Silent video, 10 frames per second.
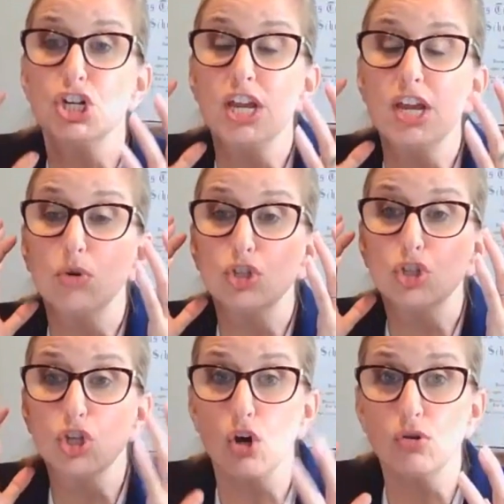She was
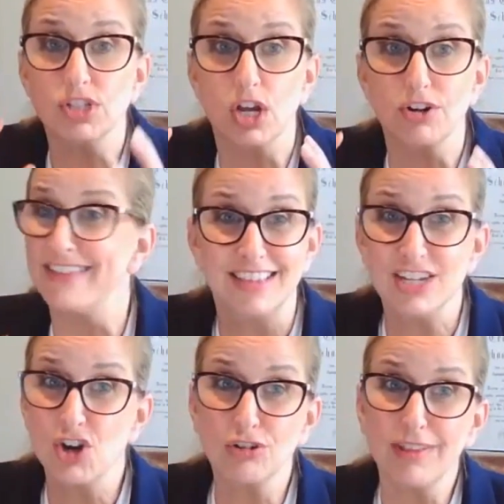so suffered.
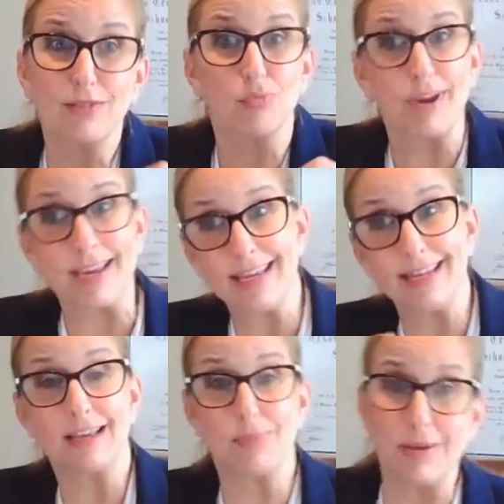These aren't like
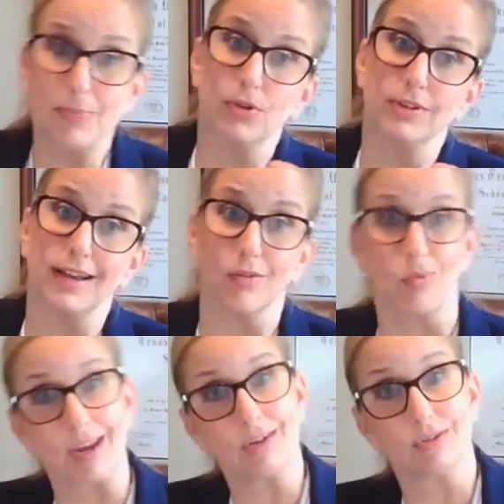rinky-dink people in like a
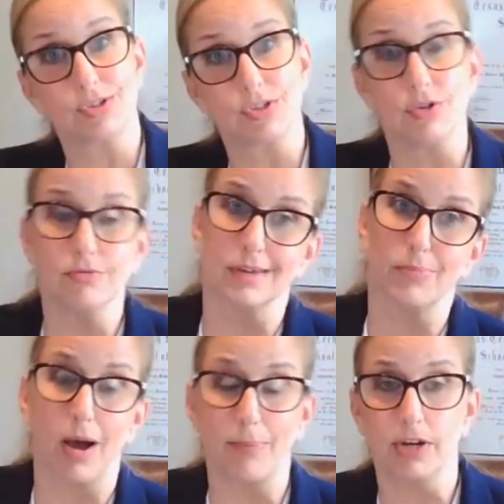wrinkled suit
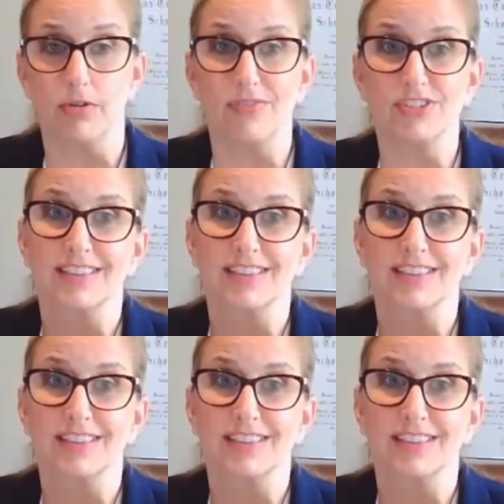that pop into your office.